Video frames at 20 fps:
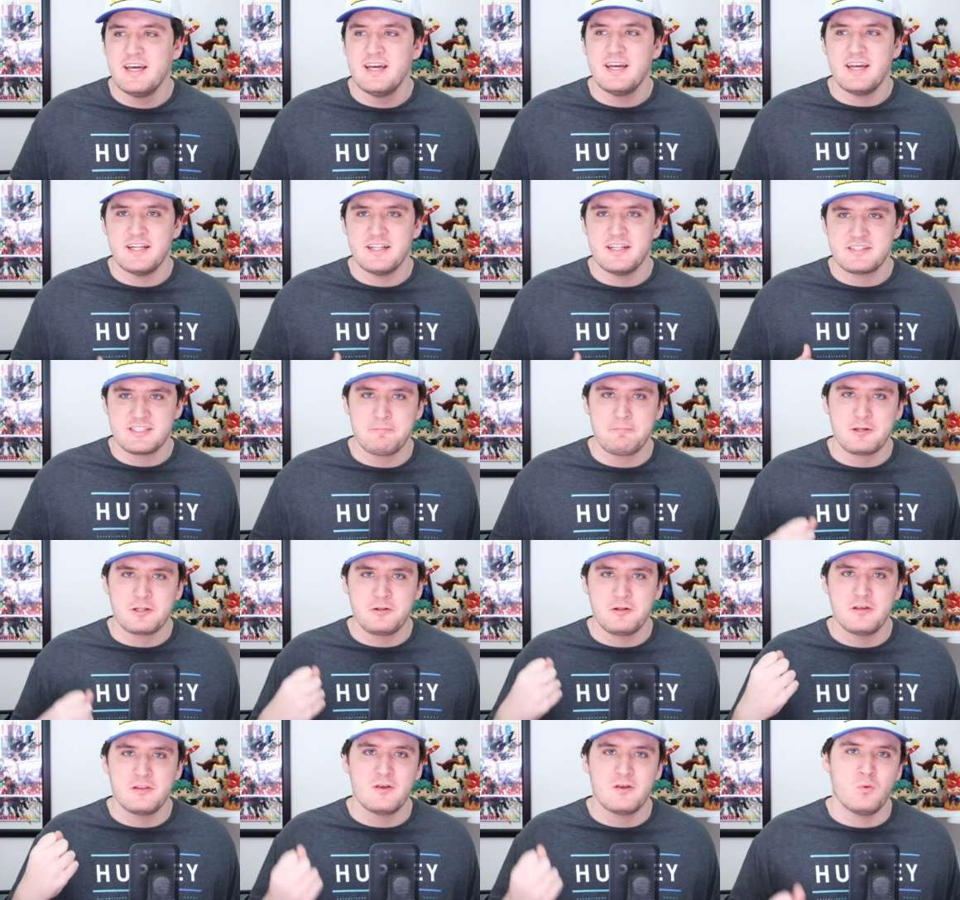It's
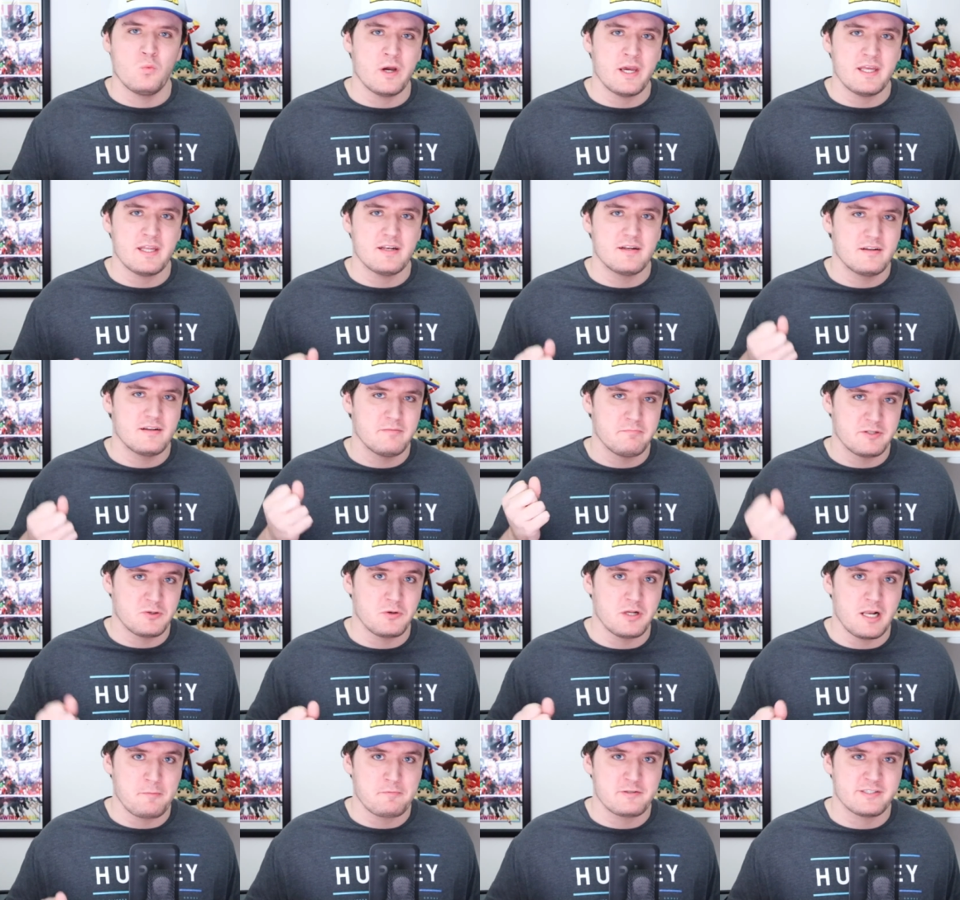typically the wait
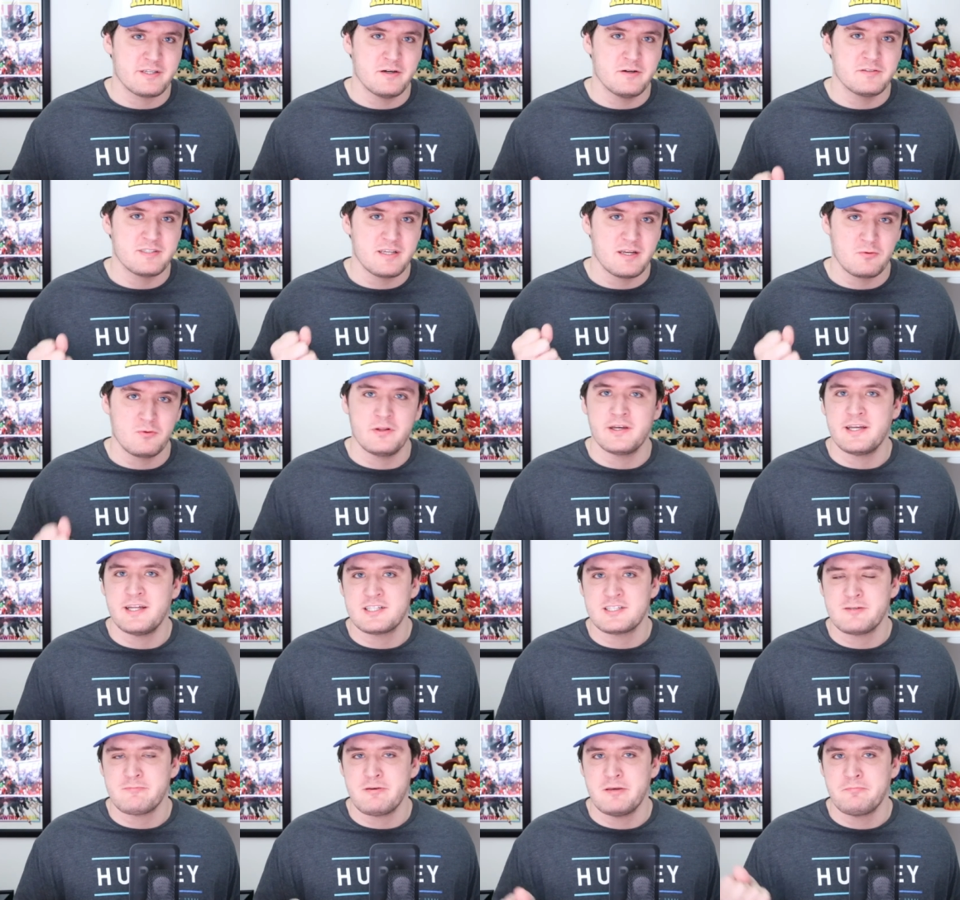between episodes that really gets
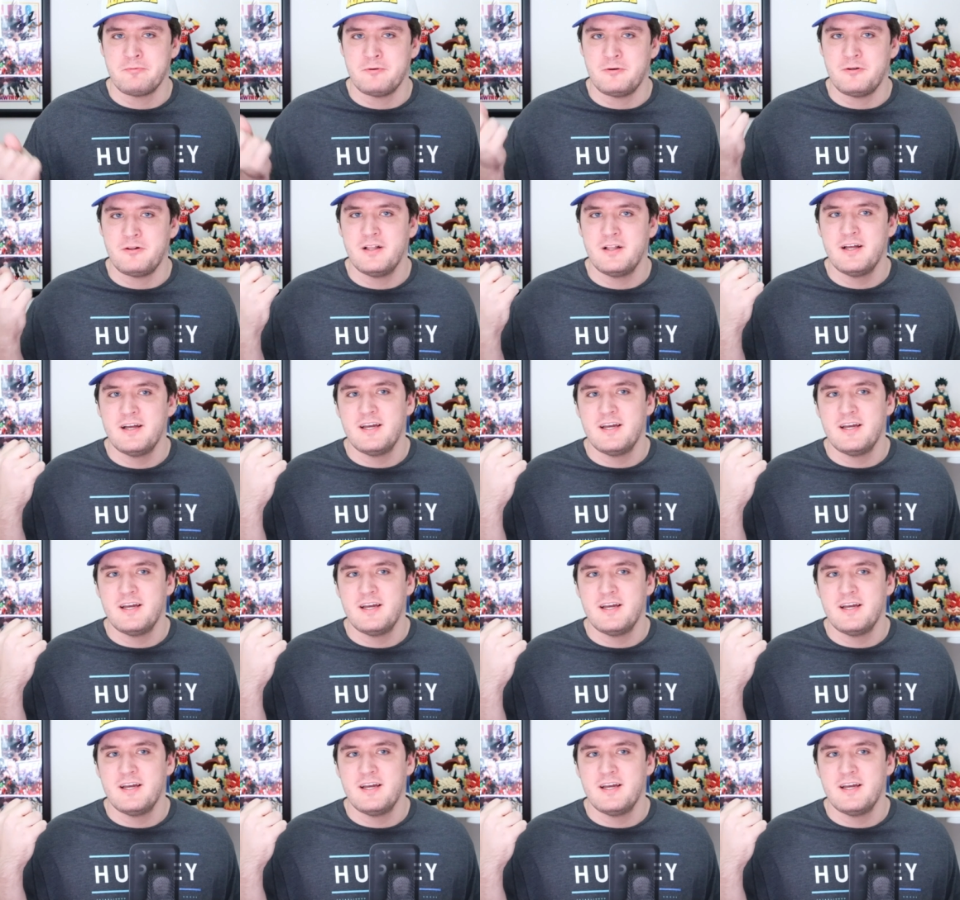to people.